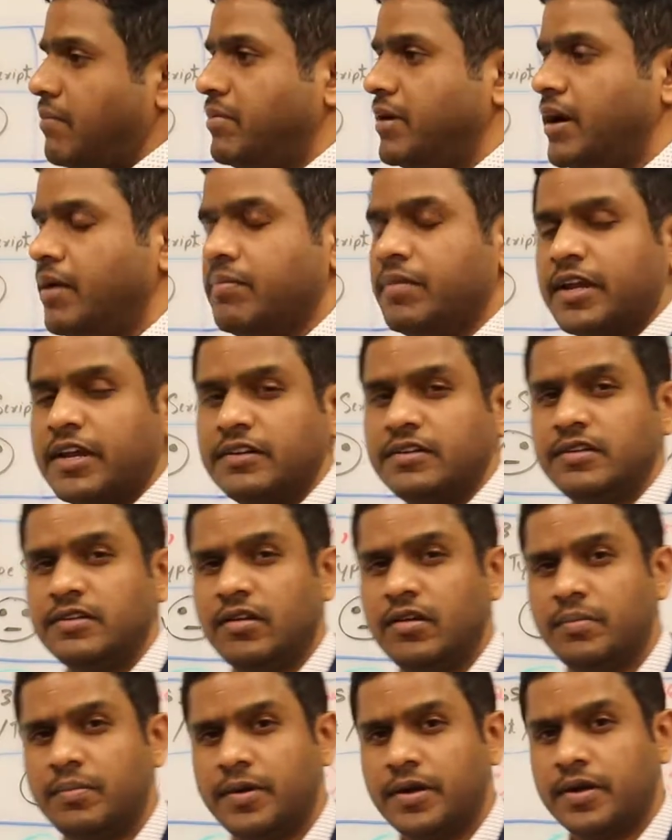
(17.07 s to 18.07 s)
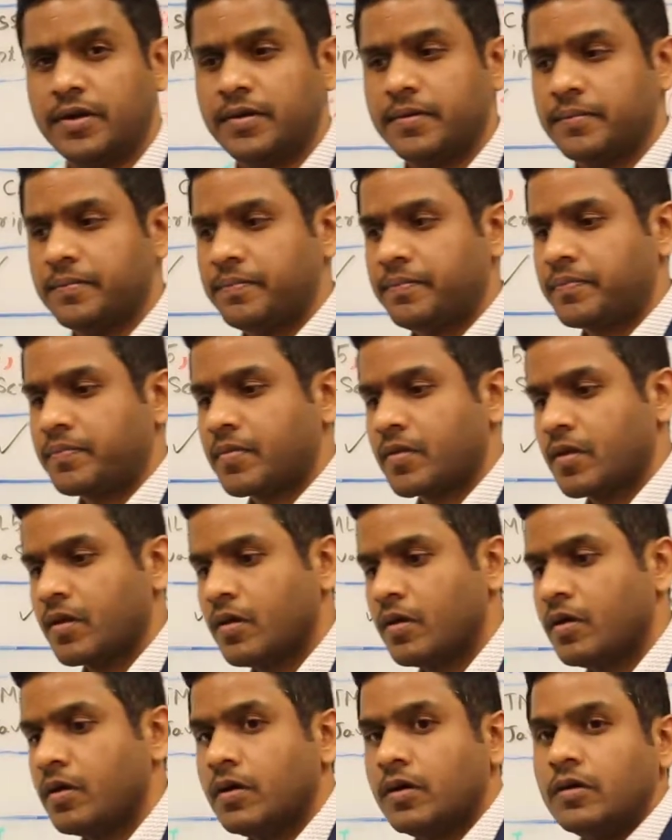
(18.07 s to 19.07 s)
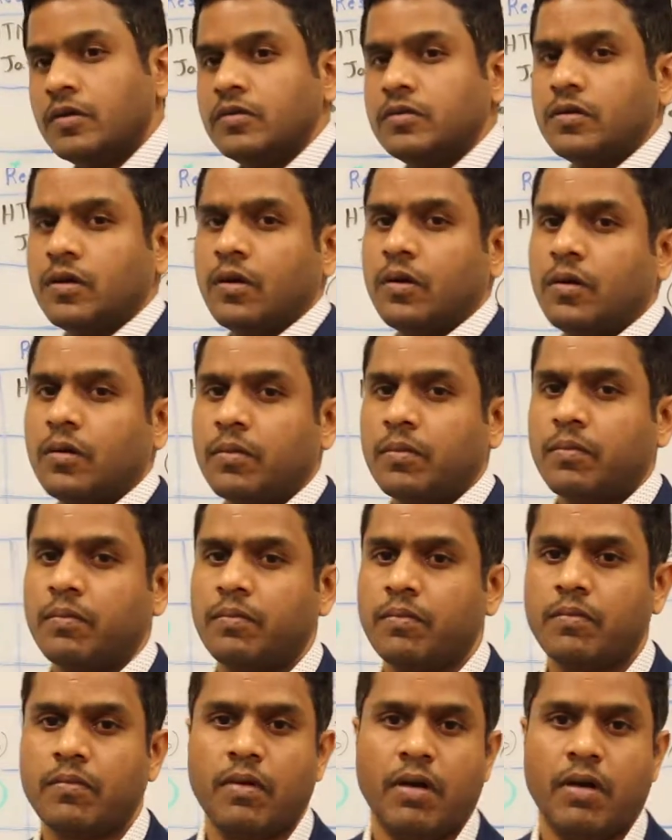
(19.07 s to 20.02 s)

hybrid application development. So